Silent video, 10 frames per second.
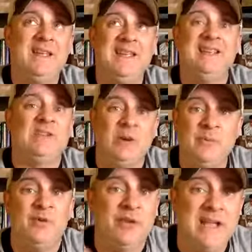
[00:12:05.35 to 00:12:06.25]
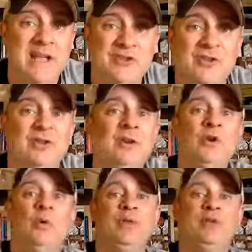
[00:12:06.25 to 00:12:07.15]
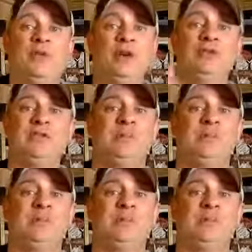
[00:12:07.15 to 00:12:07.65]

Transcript: in communication with the coach,